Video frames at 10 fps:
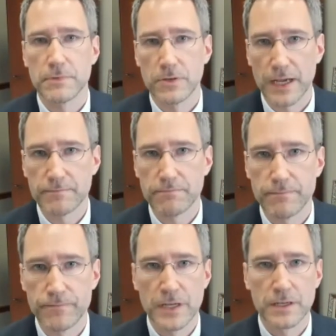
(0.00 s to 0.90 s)
Okay,
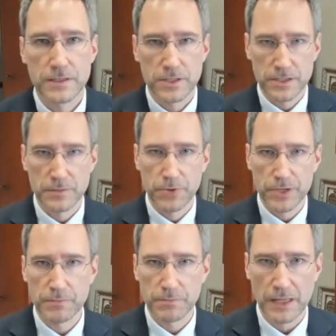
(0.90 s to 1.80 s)
just to
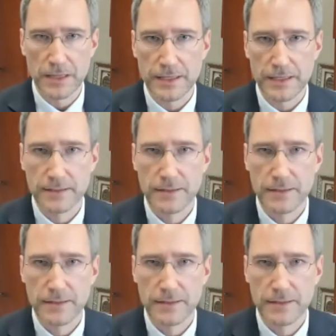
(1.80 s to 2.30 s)
put it bluntly.